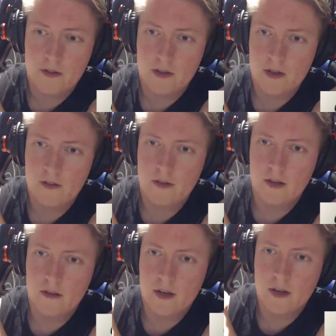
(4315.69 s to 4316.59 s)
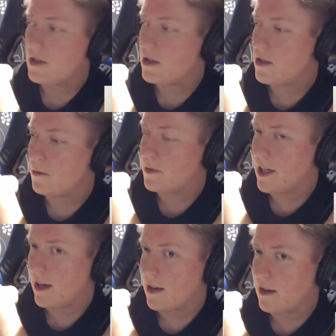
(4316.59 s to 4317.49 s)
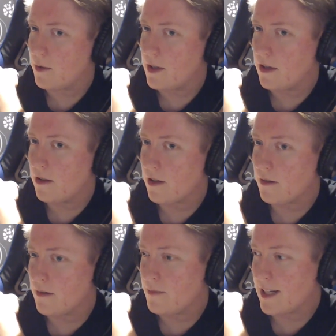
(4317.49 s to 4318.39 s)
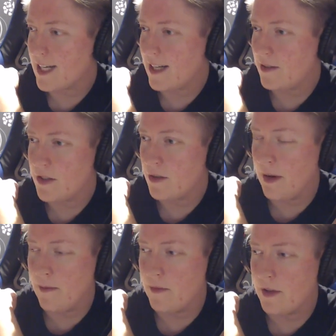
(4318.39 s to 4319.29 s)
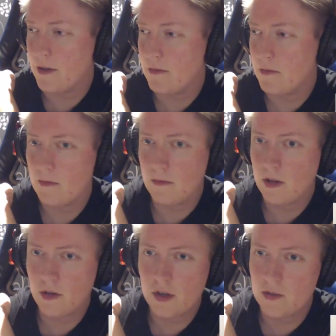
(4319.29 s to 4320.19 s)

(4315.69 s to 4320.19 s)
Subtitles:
you notice, Dominic, when you look back down to him, that you're not